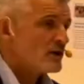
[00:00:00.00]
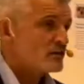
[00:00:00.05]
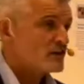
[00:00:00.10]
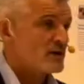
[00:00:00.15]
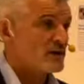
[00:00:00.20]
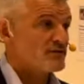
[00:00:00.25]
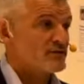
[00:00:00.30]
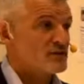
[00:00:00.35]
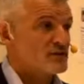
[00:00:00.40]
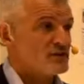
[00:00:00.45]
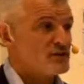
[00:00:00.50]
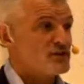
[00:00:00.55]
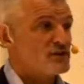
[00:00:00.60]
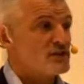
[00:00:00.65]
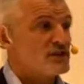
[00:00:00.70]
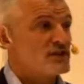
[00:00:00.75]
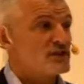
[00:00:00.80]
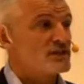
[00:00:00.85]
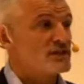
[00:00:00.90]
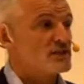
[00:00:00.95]
We have a
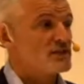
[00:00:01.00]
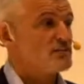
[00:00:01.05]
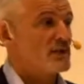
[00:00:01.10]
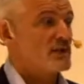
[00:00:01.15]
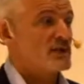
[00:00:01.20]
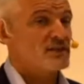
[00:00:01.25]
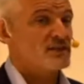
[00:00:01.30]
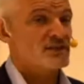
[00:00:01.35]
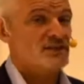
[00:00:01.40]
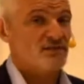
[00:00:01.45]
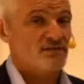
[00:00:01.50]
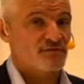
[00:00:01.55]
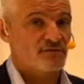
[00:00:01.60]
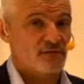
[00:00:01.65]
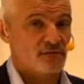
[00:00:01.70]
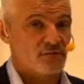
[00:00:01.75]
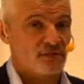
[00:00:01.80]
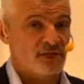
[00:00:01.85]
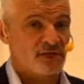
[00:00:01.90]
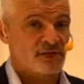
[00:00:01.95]
unique space for
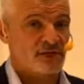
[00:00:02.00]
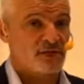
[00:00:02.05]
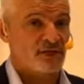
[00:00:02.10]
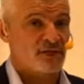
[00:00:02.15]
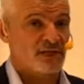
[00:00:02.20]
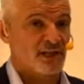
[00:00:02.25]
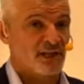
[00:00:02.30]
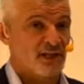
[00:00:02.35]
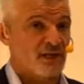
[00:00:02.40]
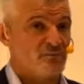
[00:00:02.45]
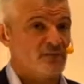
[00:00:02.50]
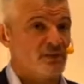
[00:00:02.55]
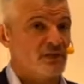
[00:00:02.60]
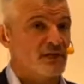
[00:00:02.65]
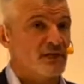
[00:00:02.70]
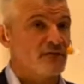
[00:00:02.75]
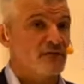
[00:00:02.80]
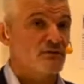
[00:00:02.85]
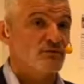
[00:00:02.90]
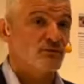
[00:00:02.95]
patient labelling,